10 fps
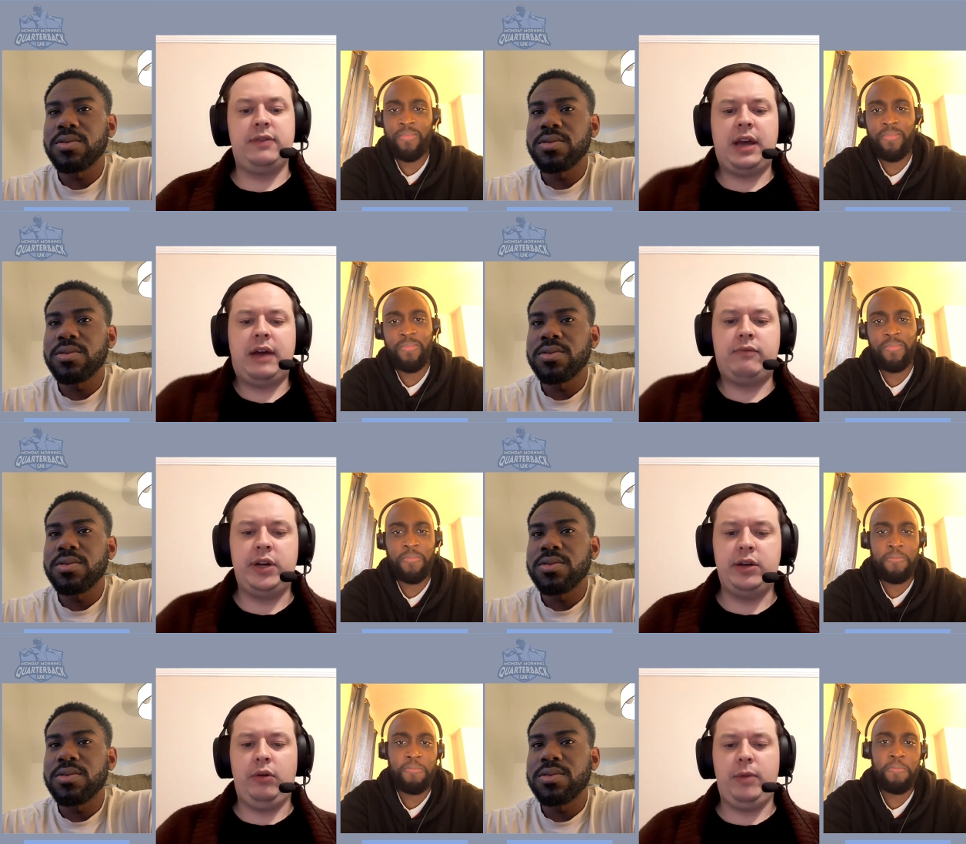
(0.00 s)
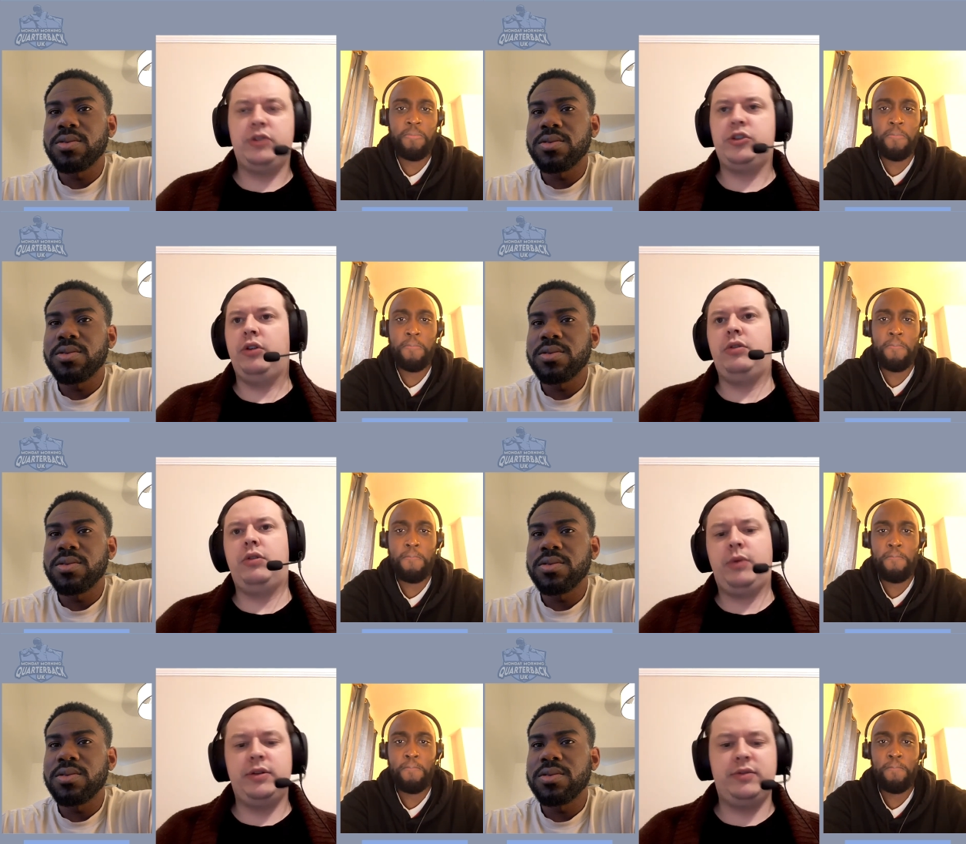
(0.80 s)
Speaker 1: They haven't really got much going on
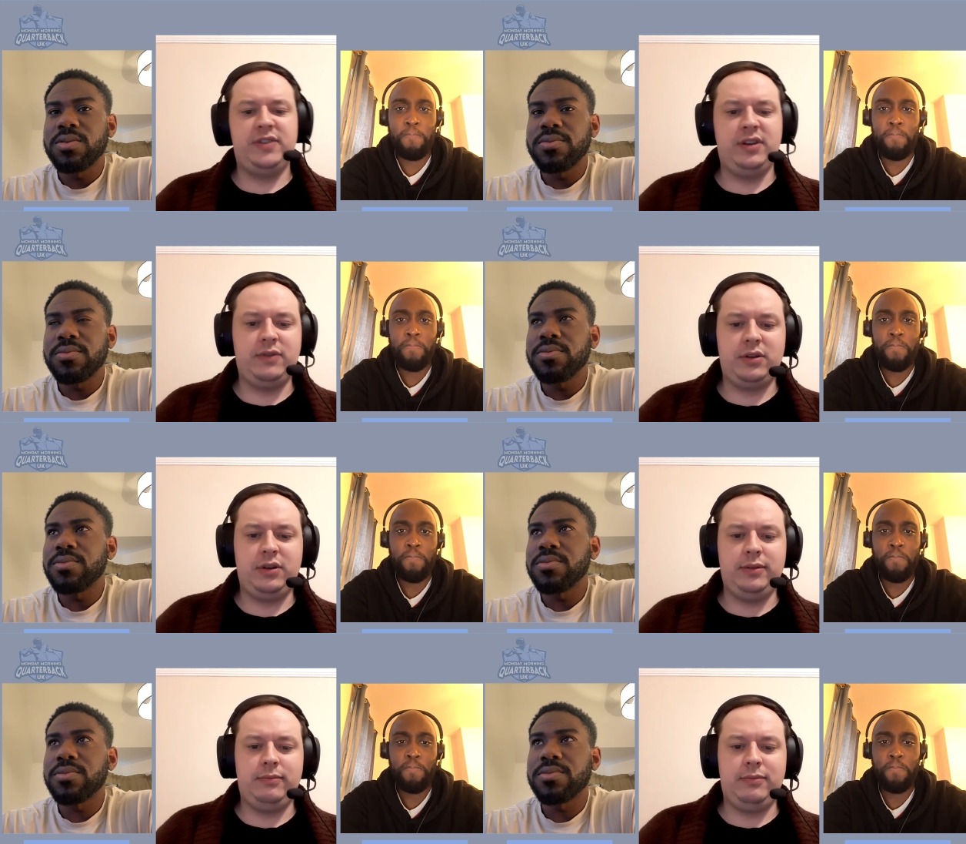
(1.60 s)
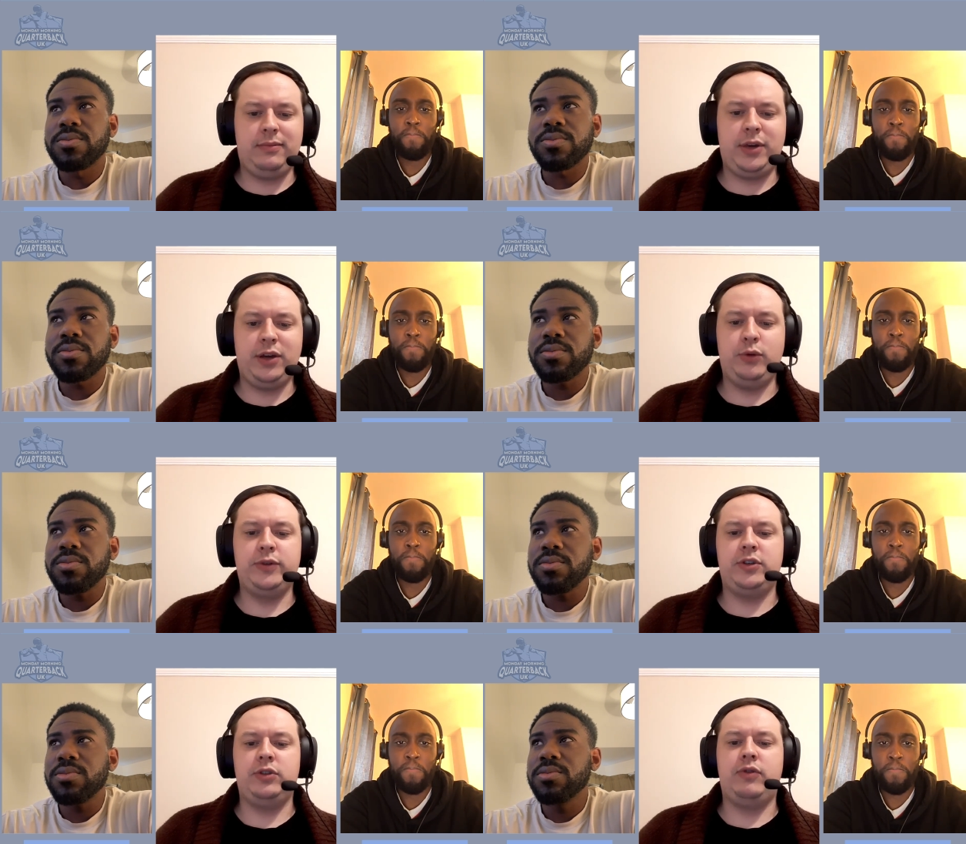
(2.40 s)
at wide receiver. Like Michael
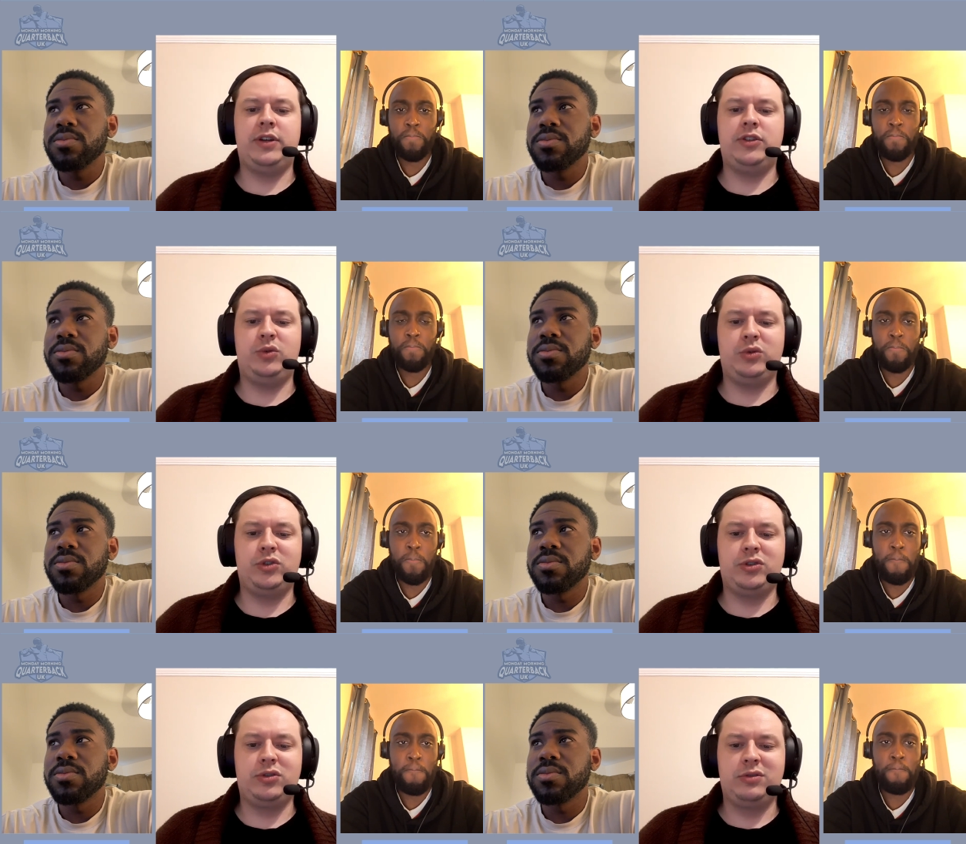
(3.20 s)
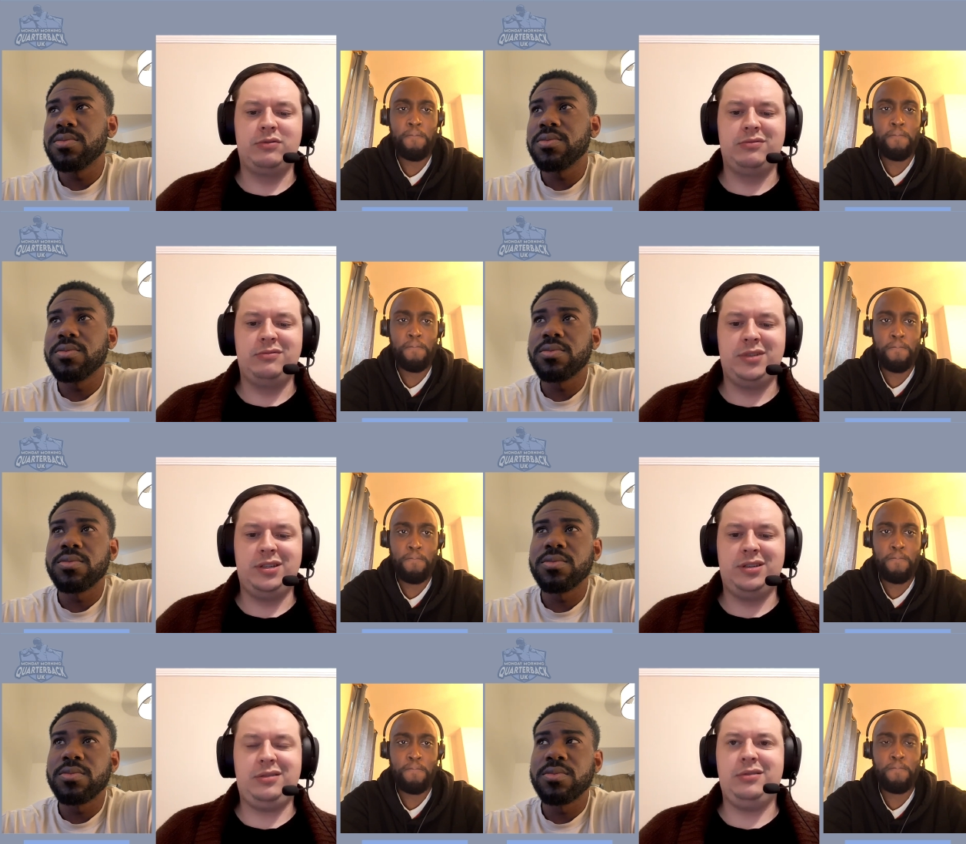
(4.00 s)
Wilson and Greg Dortch
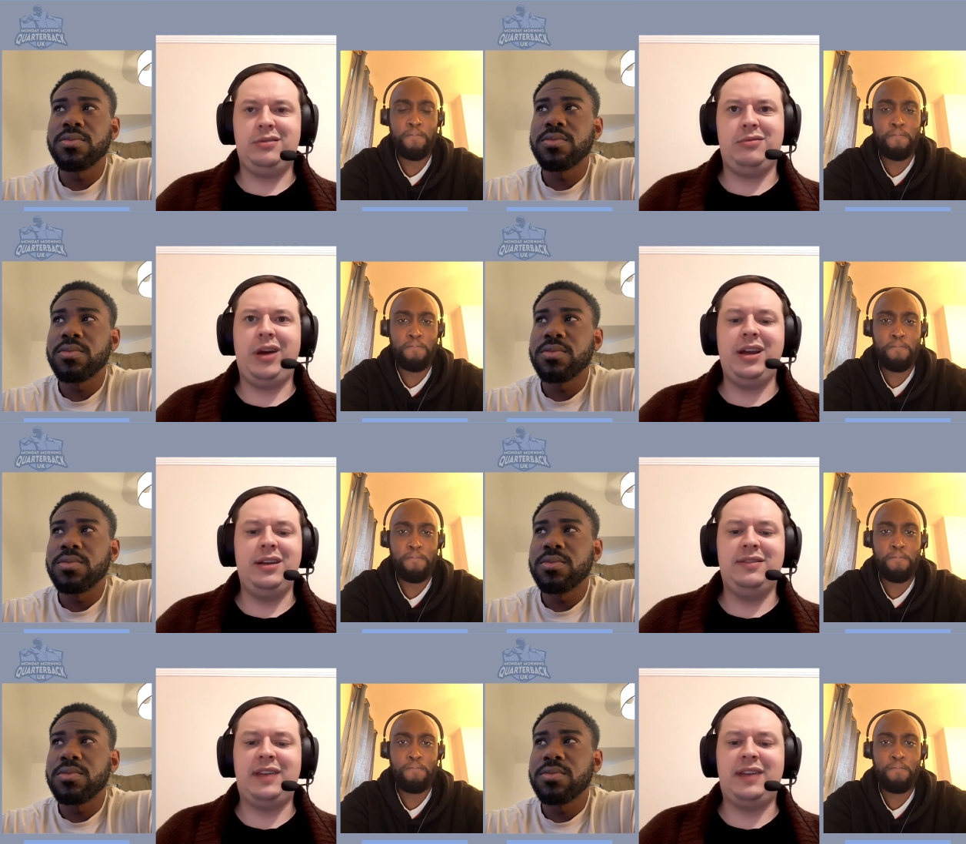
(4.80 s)
it's not great.